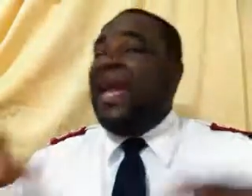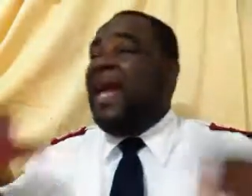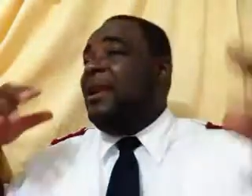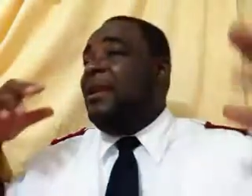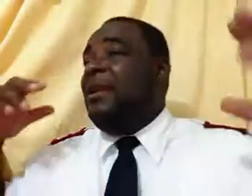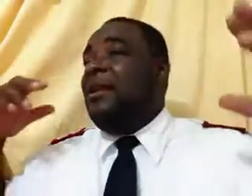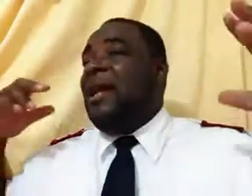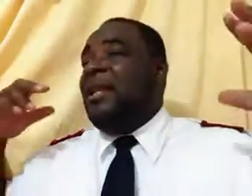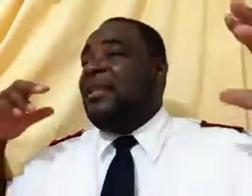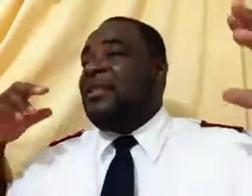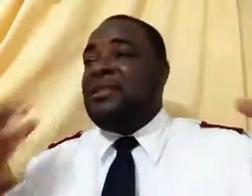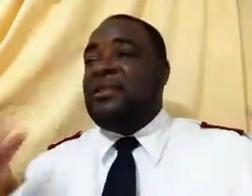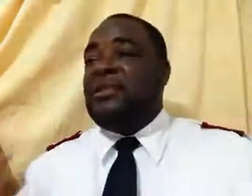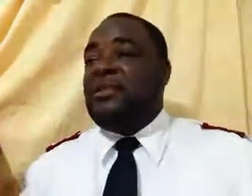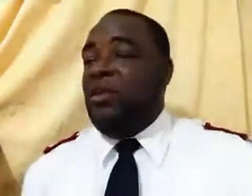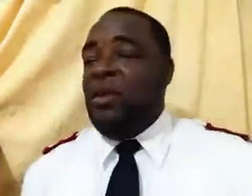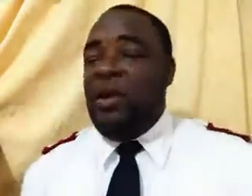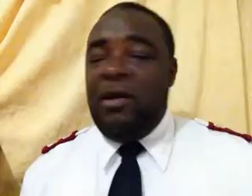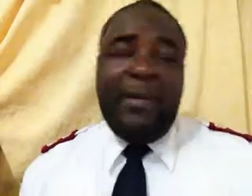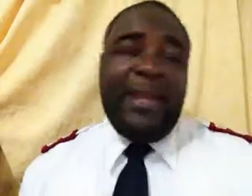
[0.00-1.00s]
We don't want
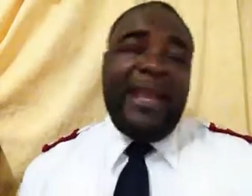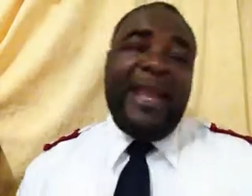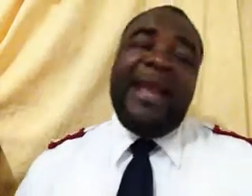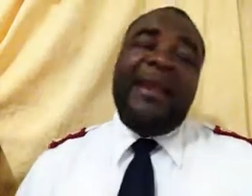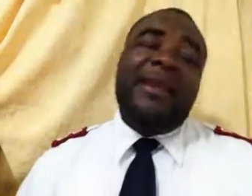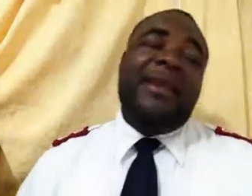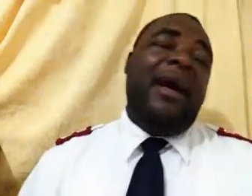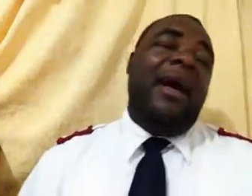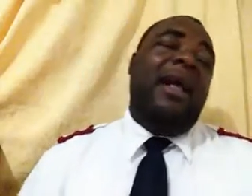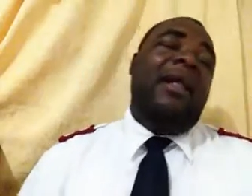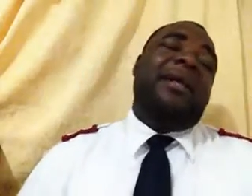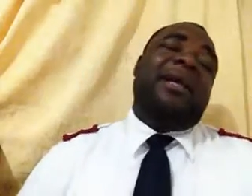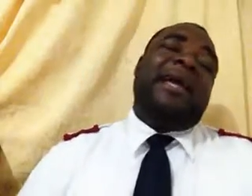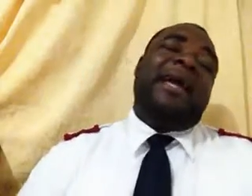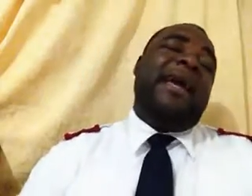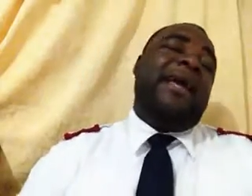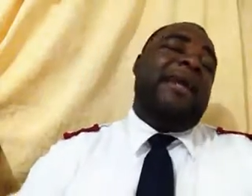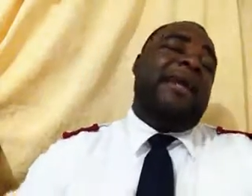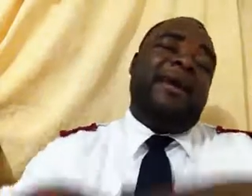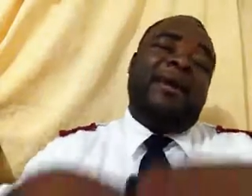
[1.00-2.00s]
to talk to nobody. We don't
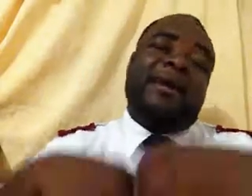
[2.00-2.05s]
want to do